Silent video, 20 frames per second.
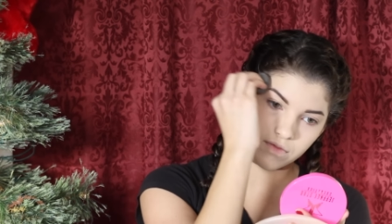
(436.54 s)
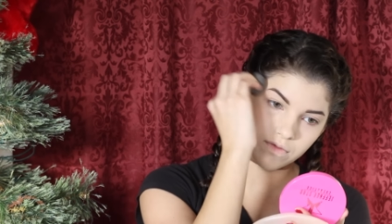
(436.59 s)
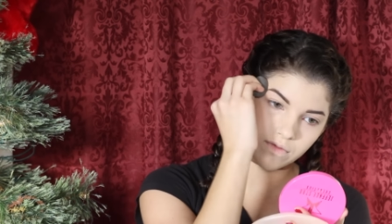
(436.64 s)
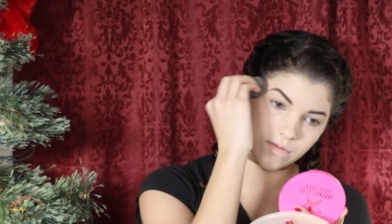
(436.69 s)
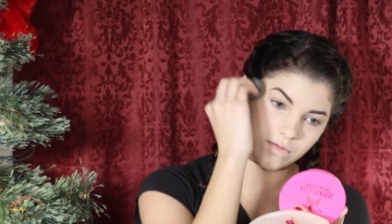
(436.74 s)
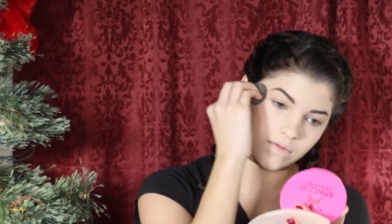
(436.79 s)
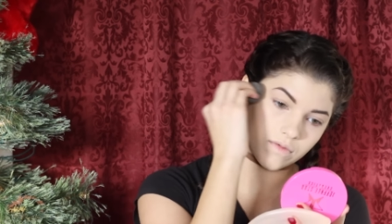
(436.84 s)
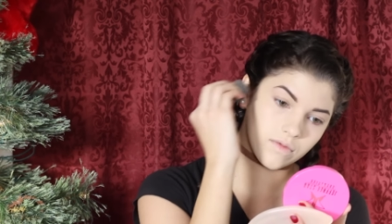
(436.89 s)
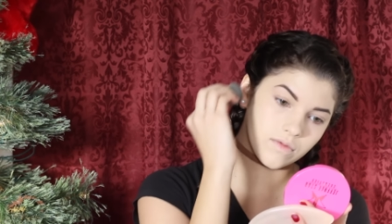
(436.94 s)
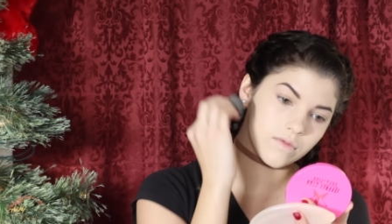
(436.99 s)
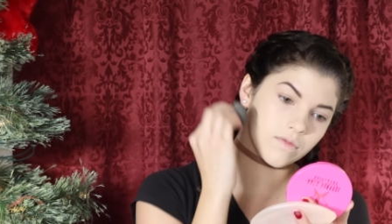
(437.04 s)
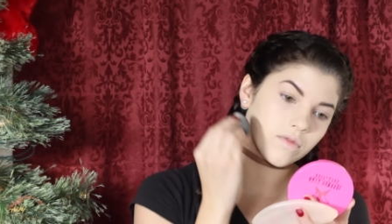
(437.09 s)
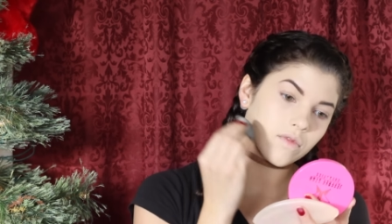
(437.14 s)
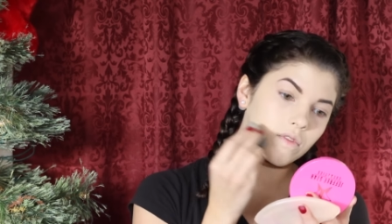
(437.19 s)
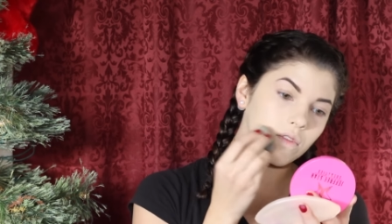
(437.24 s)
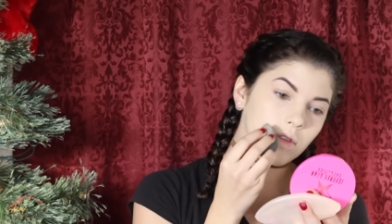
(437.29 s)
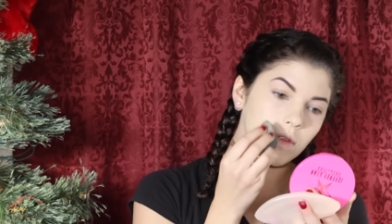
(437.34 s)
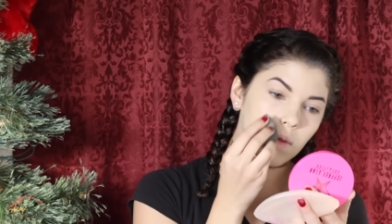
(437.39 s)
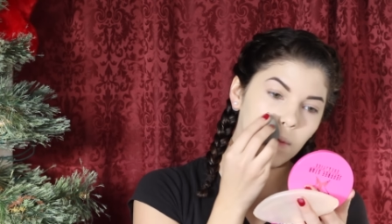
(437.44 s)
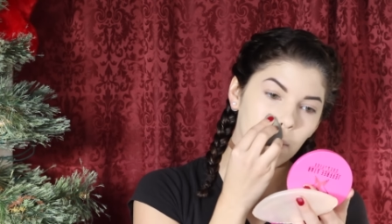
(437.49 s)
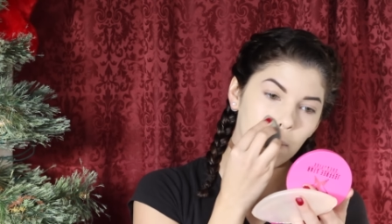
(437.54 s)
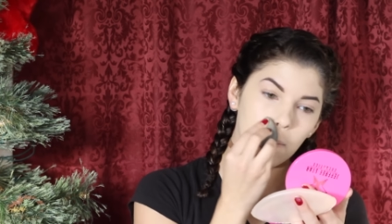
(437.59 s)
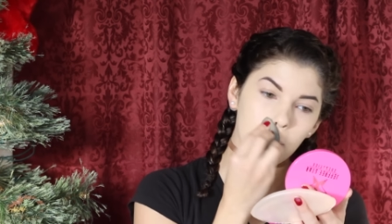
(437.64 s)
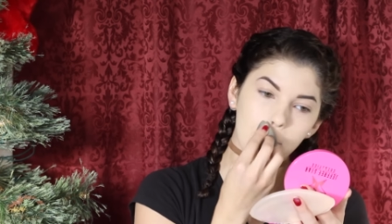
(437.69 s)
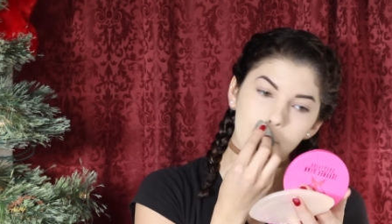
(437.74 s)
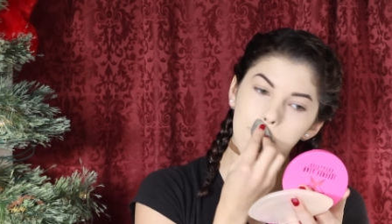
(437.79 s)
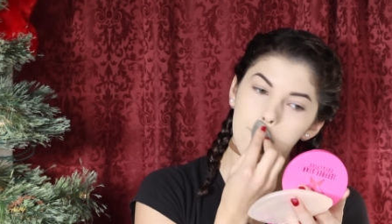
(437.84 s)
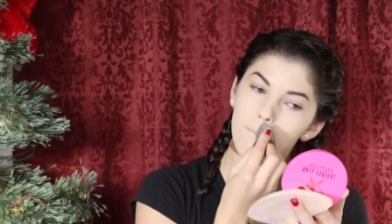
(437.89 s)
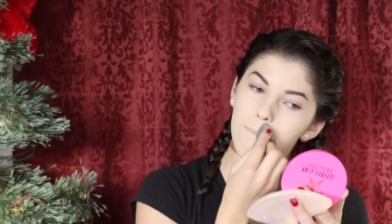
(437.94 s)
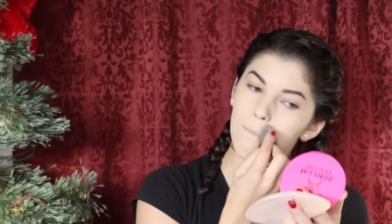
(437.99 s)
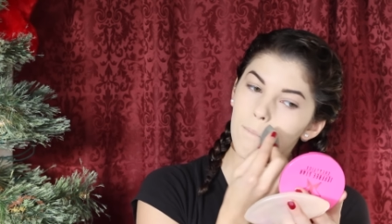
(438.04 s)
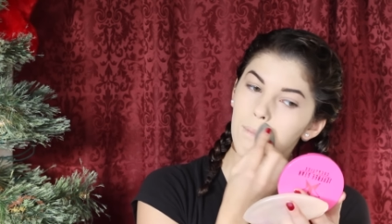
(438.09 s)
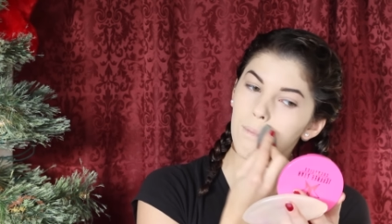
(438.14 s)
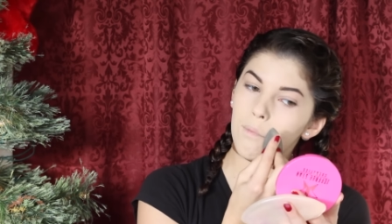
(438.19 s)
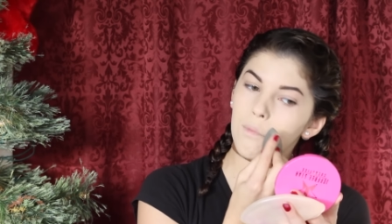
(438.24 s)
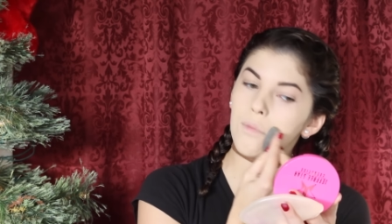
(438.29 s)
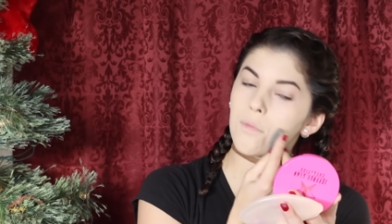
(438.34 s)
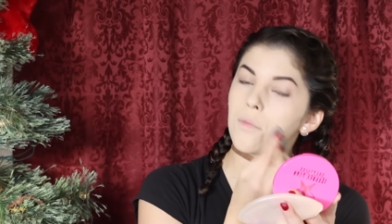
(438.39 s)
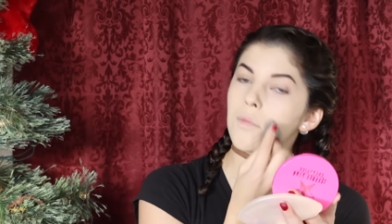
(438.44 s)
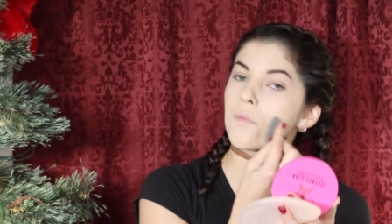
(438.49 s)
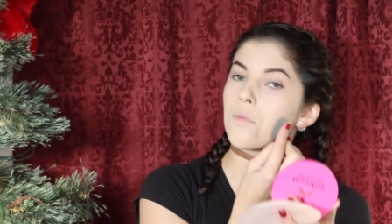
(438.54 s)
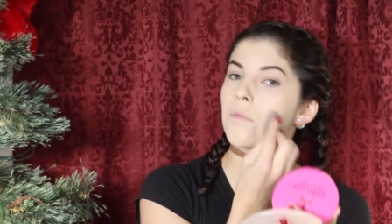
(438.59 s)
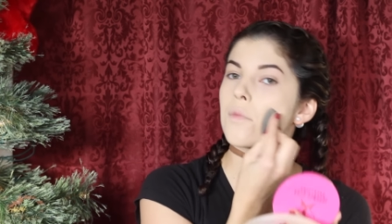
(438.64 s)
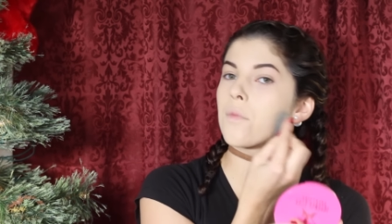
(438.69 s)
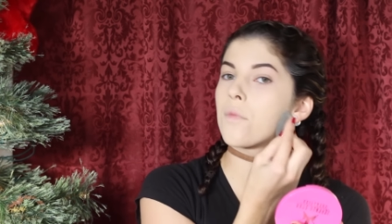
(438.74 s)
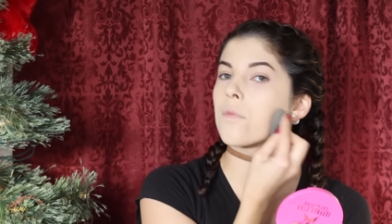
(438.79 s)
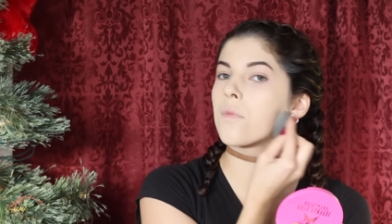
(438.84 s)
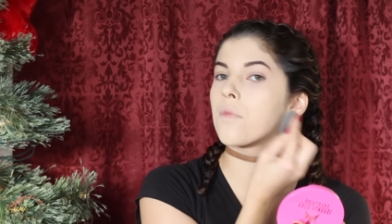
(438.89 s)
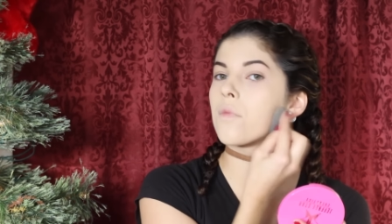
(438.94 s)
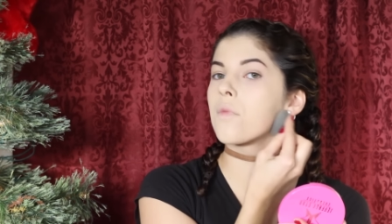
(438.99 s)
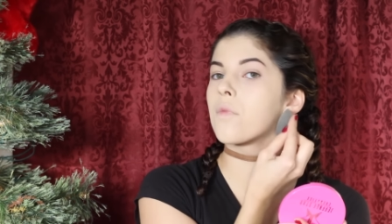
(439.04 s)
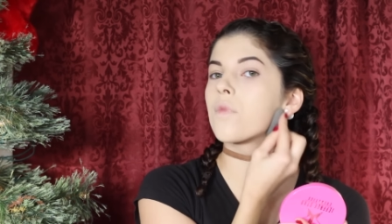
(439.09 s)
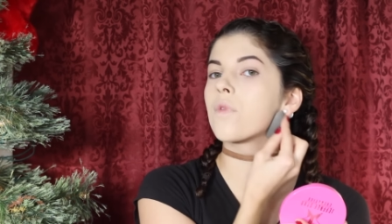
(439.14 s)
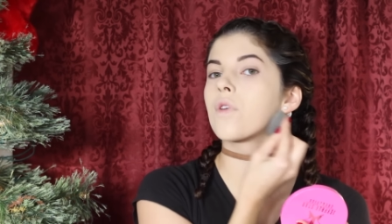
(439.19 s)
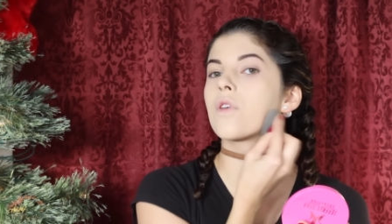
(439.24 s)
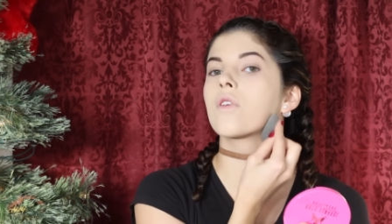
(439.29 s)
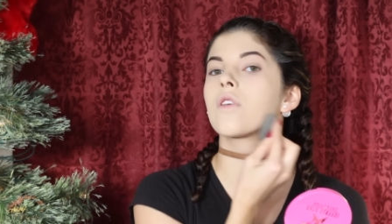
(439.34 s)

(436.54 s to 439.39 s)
washing your sponge if you're only using it for this last step.